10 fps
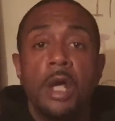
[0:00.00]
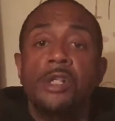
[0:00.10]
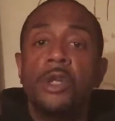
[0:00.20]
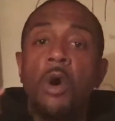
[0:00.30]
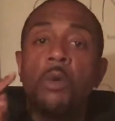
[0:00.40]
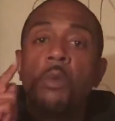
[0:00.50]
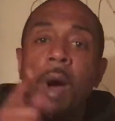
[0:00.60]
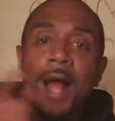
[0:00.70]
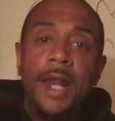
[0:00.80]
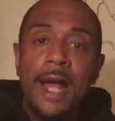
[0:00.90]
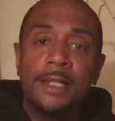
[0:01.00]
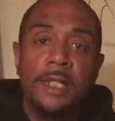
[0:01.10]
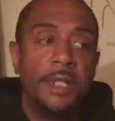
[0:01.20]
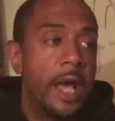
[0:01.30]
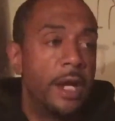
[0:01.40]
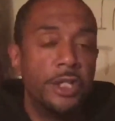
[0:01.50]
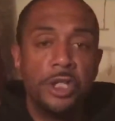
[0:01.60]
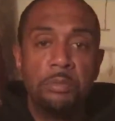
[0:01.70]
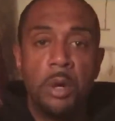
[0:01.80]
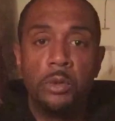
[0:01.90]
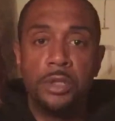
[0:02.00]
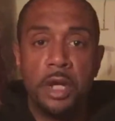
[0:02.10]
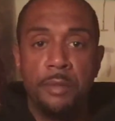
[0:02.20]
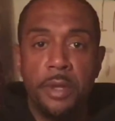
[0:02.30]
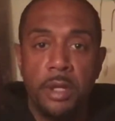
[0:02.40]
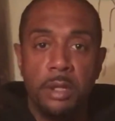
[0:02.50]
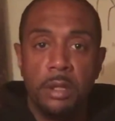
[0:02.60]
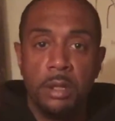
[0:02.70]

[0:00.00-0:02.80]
So why did I sit down and just post something?